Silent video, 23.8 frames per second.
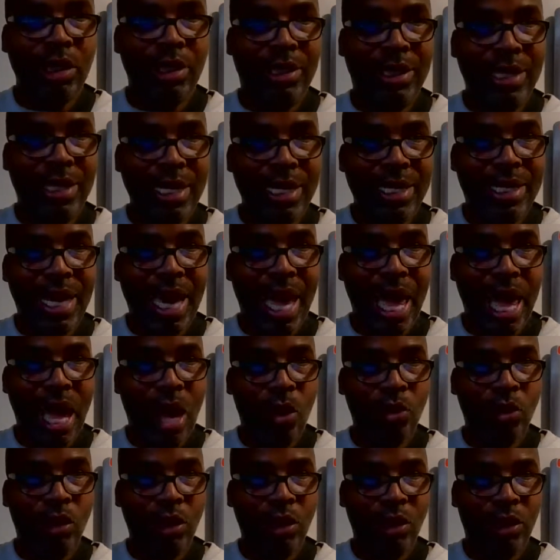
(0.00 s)

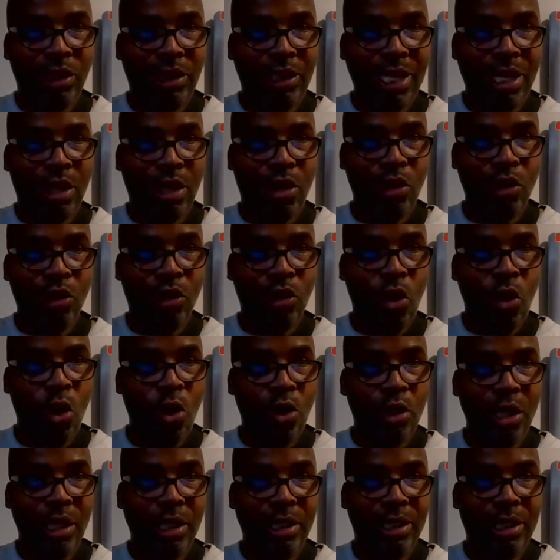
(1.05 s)
decals, your stickers. All
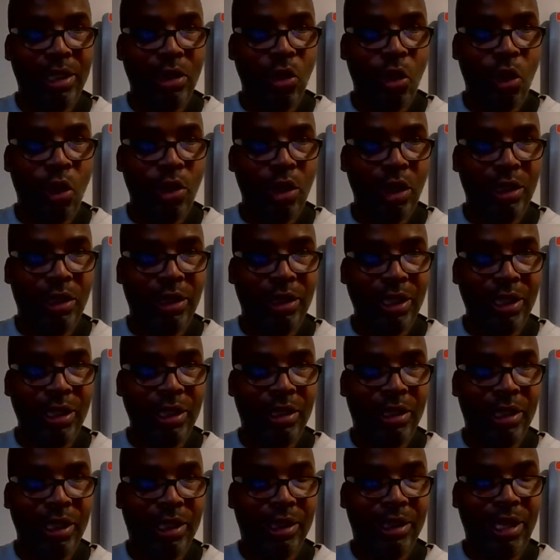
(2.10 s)
your city
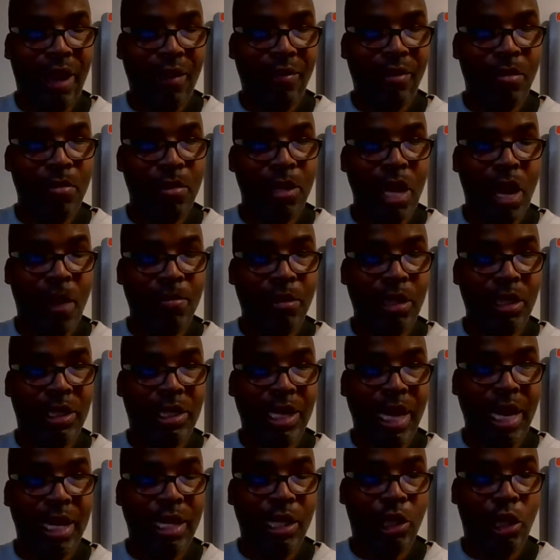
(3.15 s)
stickers have to be up to
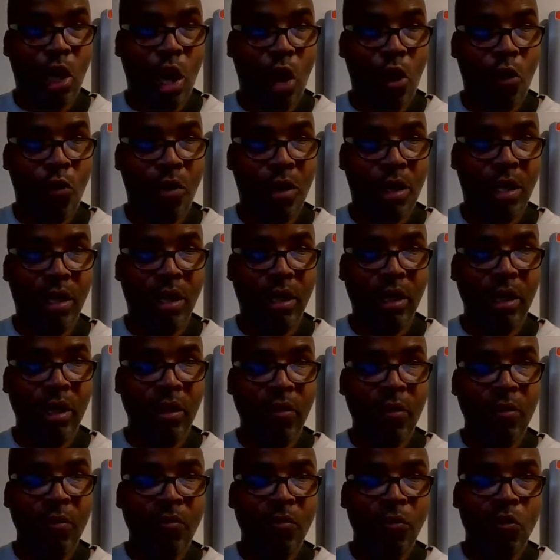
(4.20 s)
date and current.
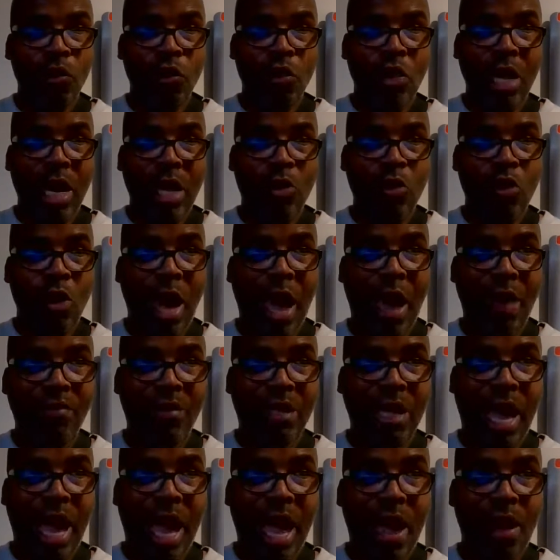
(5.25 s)
You have
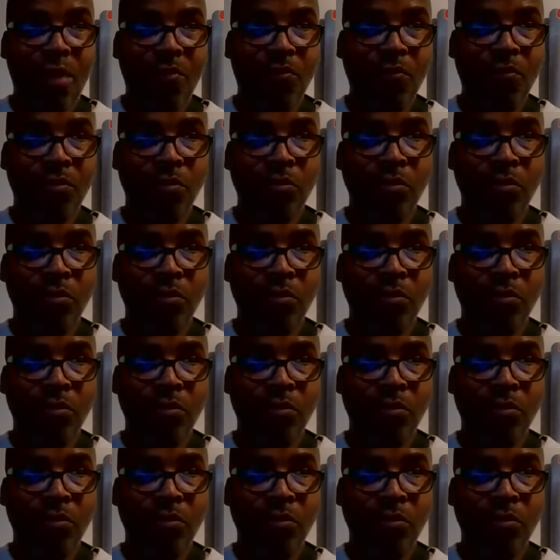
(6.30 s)
to have